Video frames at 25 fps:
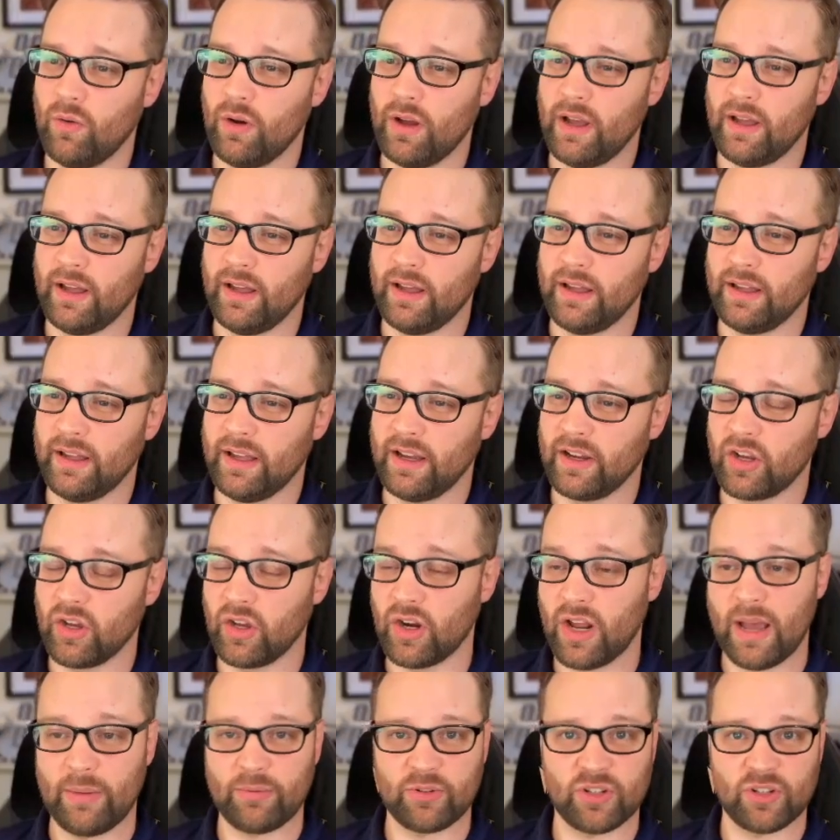a good
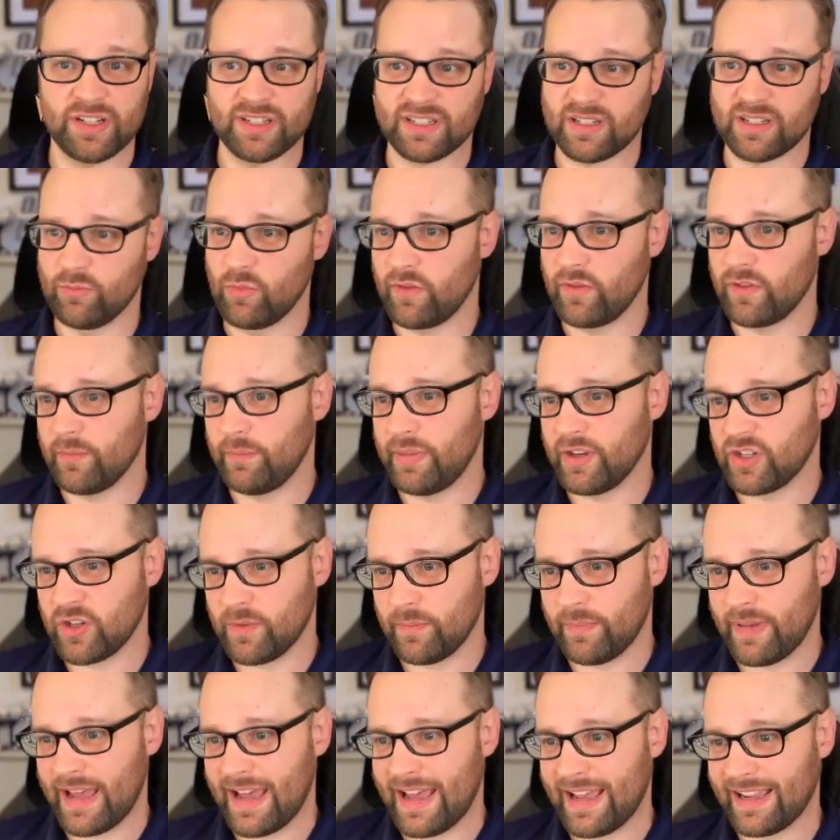option is to move the bishop
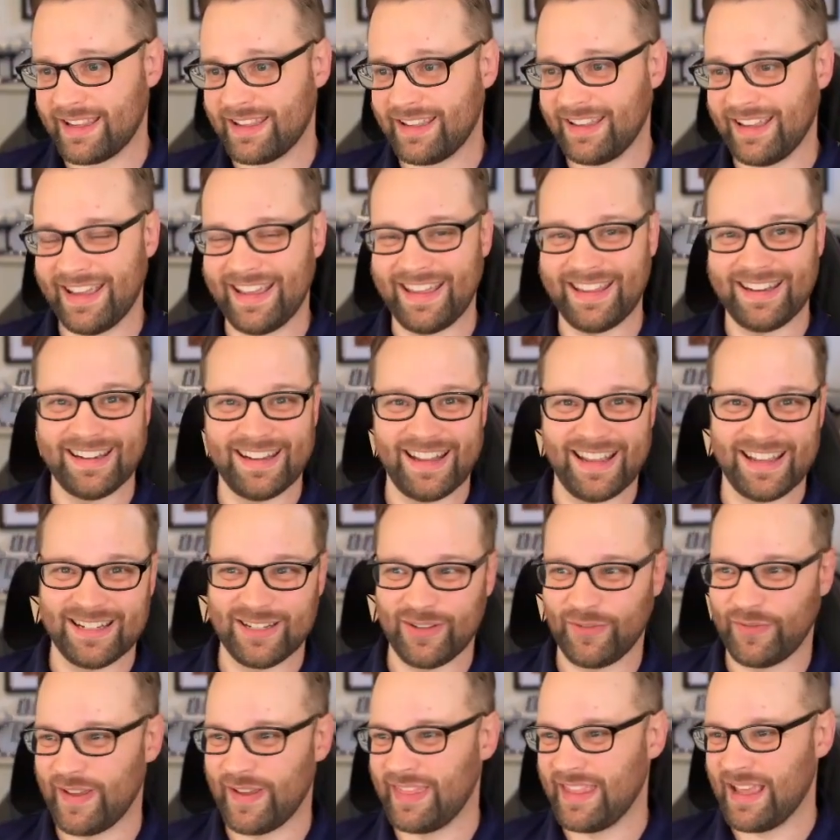back and
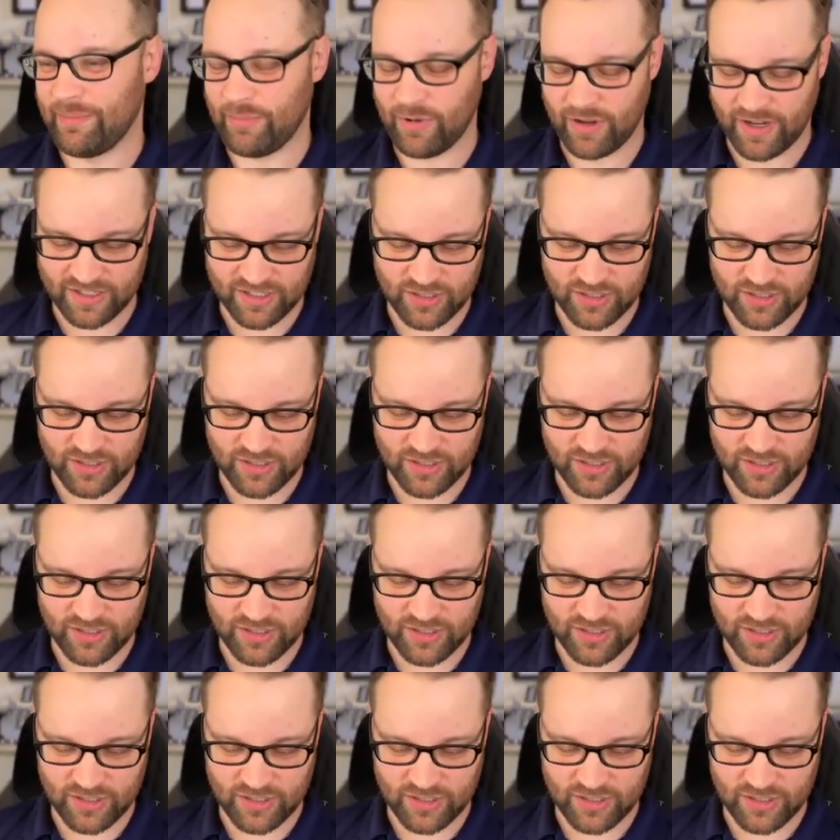defend that pawn.